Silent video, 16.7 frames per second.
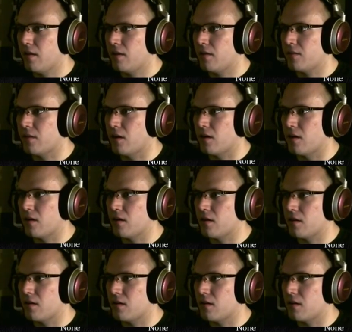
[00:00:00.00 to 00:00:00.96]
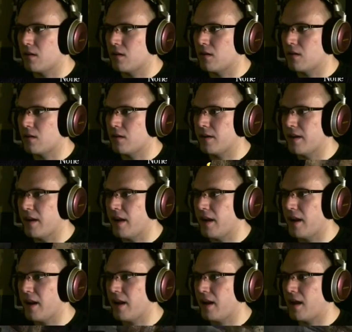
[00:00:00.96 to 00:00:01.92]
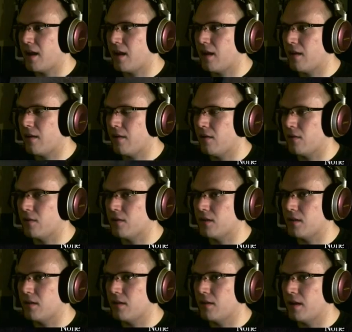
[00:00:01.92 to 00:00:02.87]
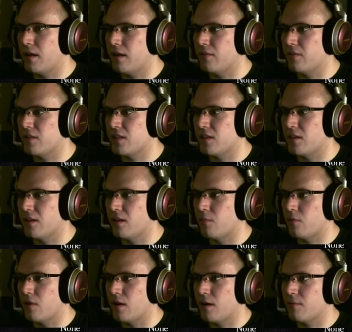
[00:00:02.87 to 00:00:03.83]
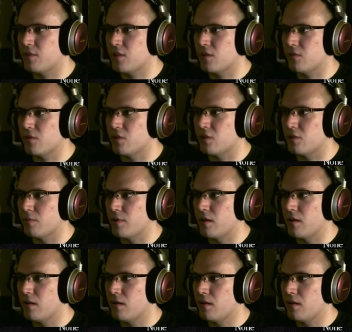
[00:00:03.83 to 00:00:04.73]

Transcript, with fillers: Dar, yeah. Er, I didn't even see the number. I'm so stupid.